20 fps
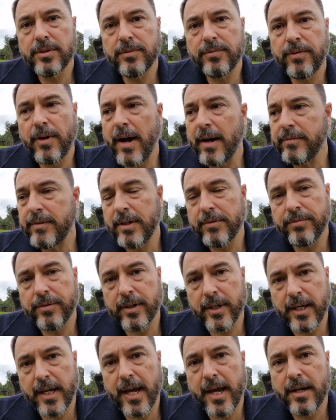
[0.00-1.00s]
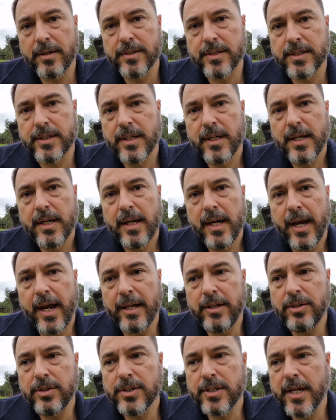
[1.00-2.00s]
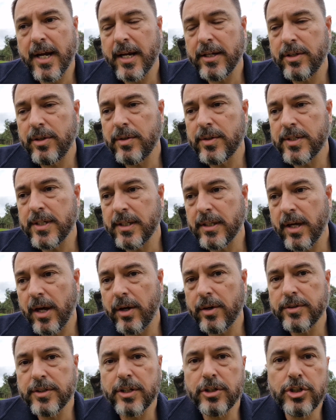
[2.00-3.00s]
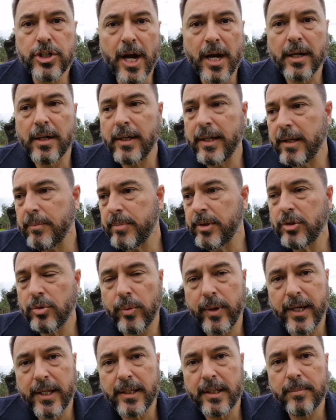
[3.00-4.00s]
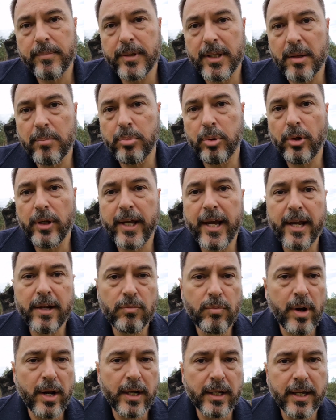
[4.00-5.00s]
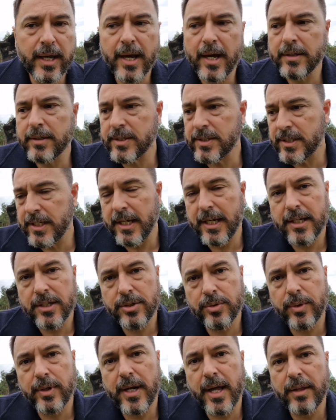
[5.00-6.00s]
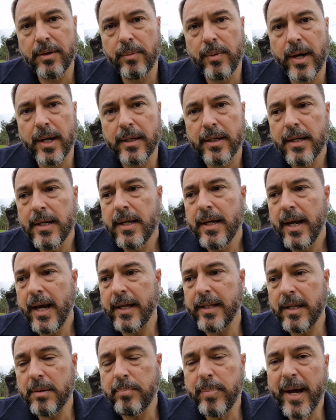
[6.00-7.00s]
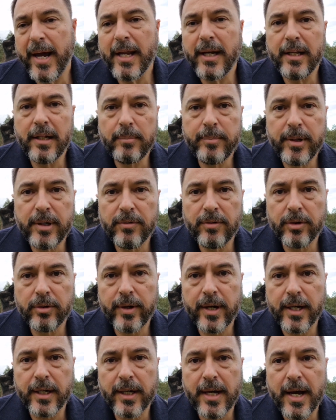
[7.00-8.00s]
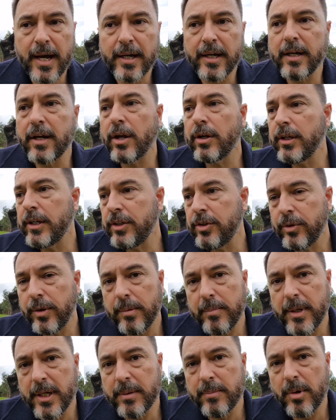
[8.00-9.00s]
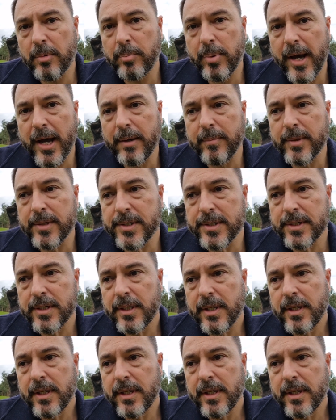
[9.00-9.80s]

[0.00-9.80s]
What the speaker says: 5 different accounts and you start using those and juggling between them and then pulling out of one account to stick into another one and then pay a little bit of a credit card and only doing minimum payments,